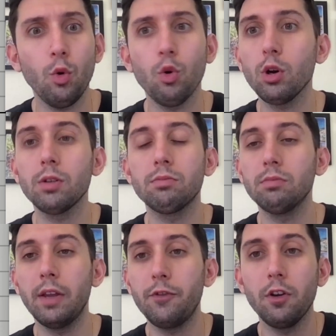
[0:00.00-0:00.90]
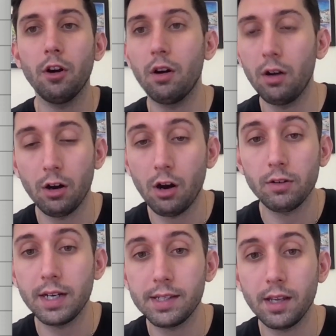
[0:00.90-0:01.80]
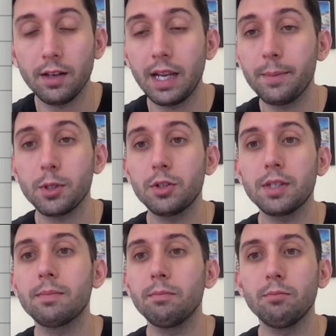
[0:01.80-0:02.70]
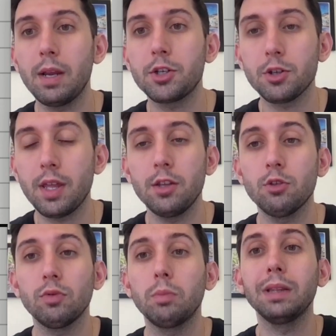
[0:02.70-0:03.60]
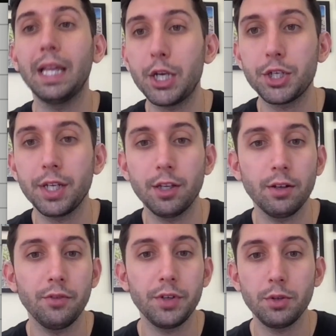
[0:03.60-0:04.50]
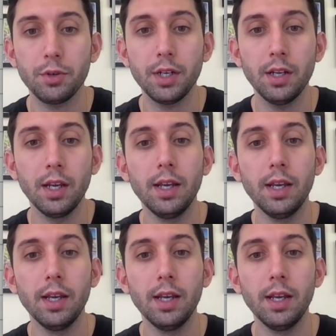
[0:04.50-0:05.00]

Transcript: or if you are already selling on Amazon, just make sure that you're replenishing your inventory.